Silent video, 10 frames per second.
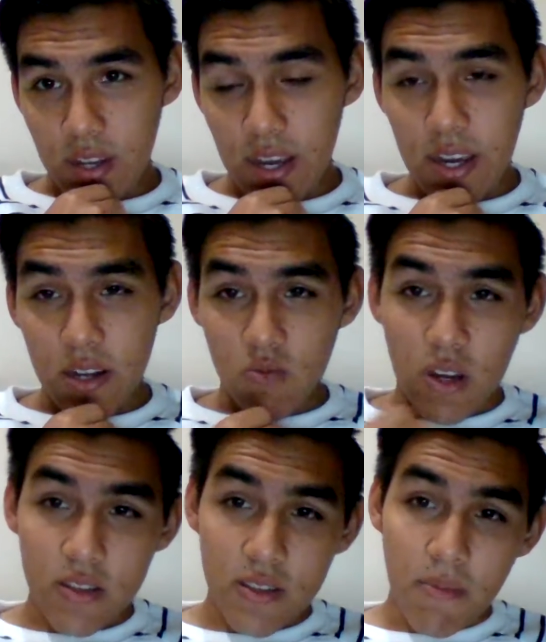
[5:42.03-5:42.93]
And
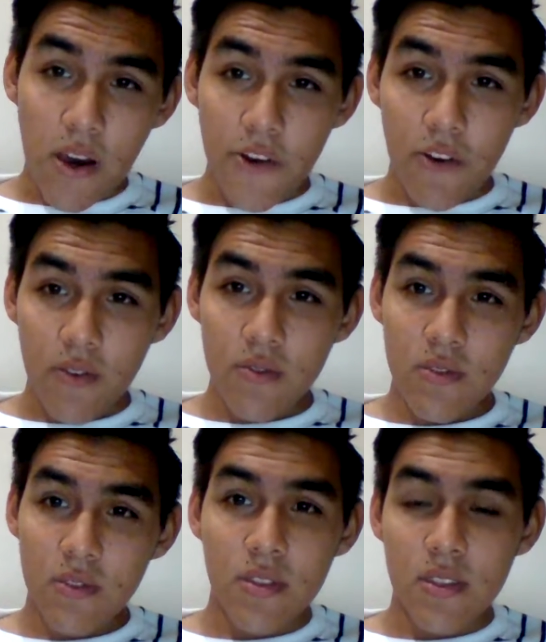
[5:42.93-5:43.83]
what's the matter?
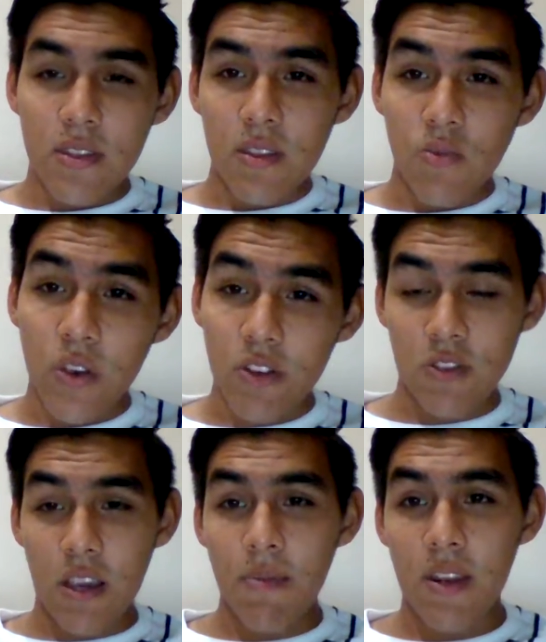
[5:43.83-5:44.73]
We
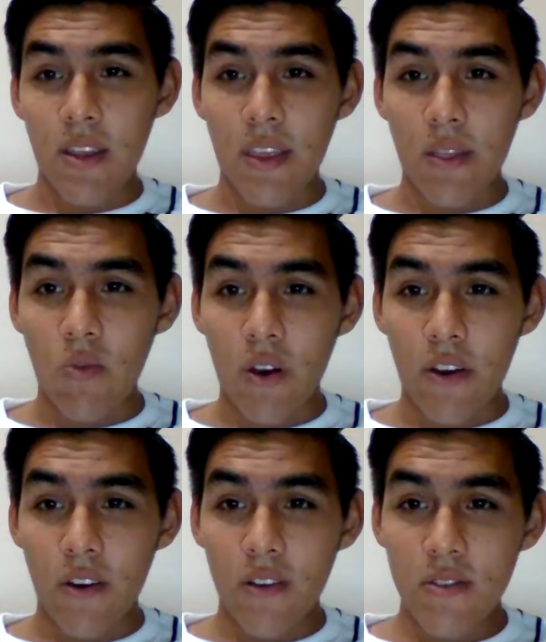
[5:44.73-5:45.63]
contaminate that
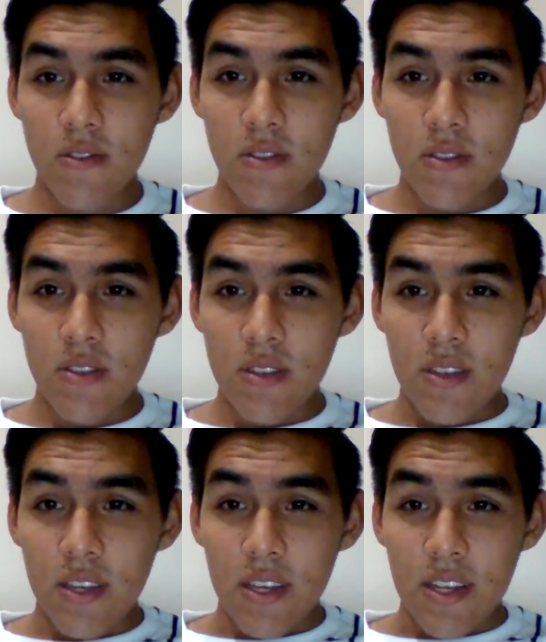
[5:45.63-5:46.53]
water.
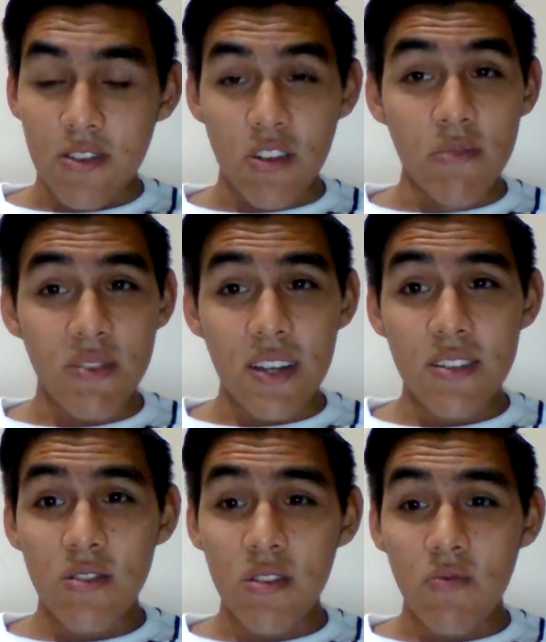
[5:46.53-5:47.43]
And
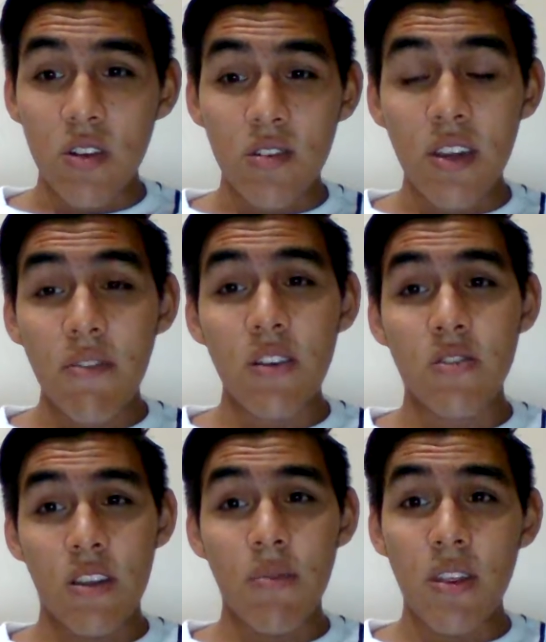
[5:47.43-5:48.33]
sometimes we don't even
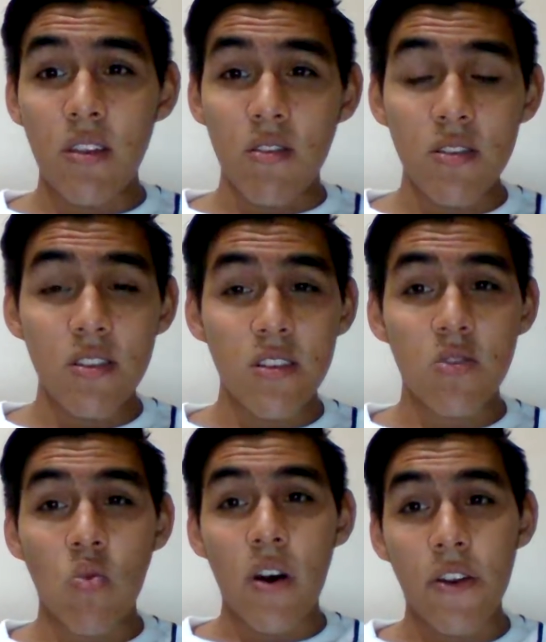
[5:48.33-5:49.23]
contaminate only
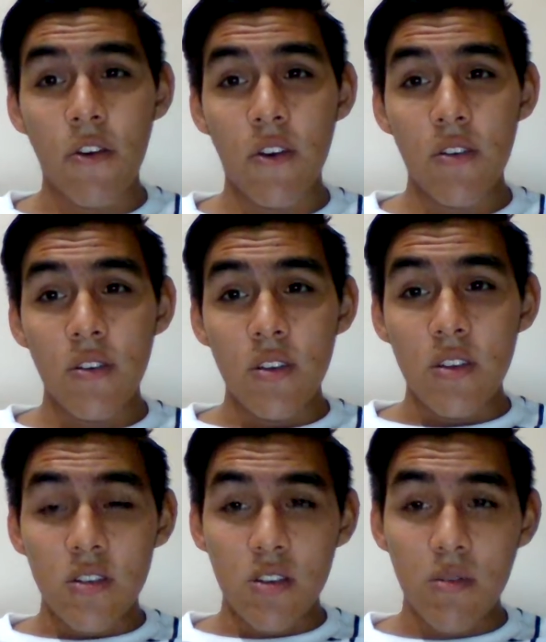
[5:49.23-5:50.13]
this water.
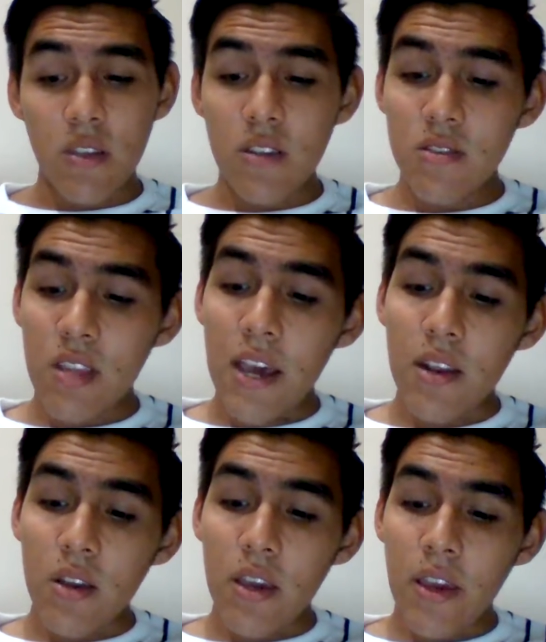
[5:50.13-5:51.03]
Sometimes that